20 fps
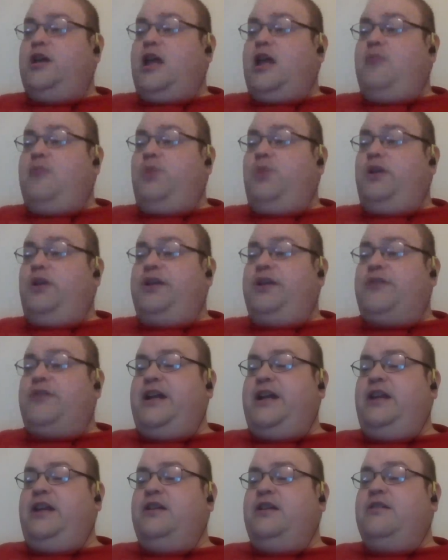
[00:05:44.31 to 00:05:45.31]
And Bowling
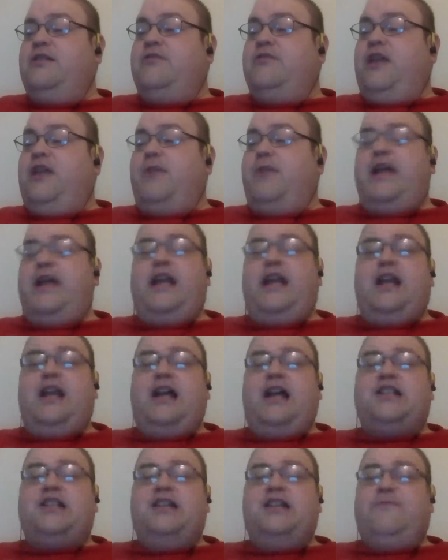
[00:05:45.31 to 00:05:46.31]
Green, they went 8 of
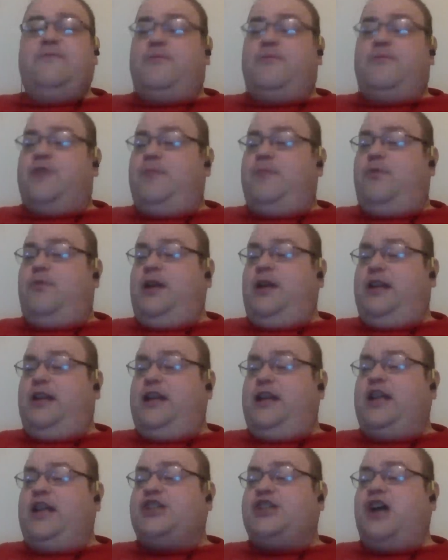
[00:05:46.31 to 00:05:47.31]
19 from three-point
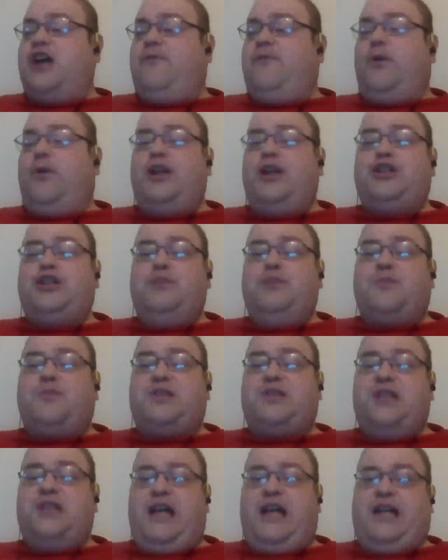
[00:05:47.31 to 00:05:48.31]
land. They shot
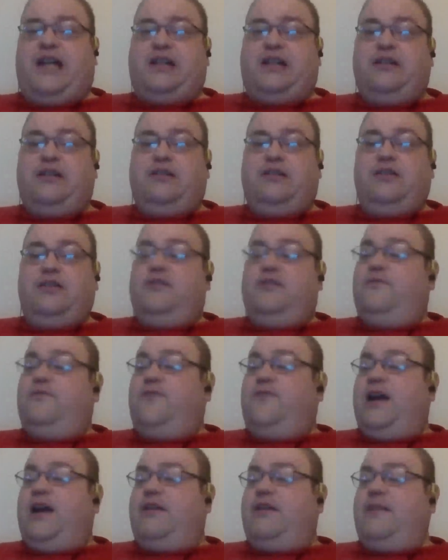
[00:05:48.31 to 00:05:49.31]
42%.
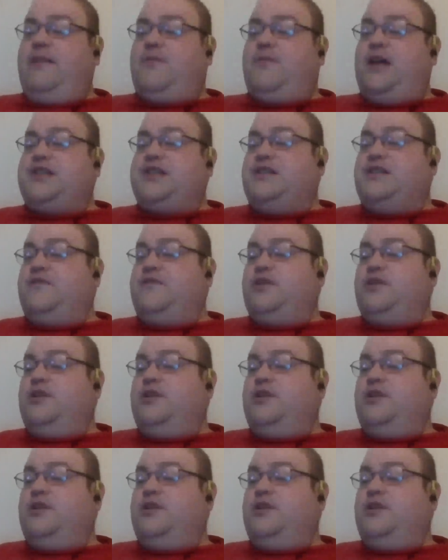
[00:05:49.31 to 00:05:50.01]
Very impressive.